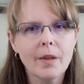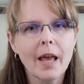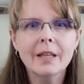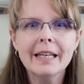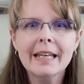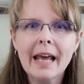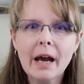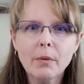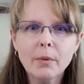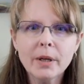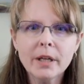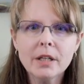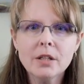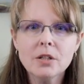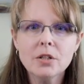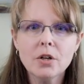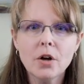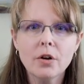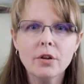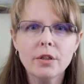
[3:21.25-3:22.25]
Now we can
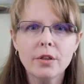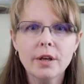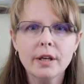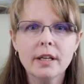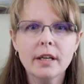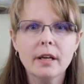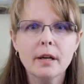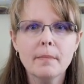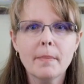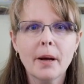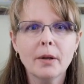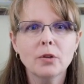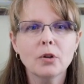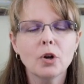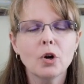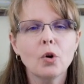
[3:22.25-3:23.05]
start thinking about the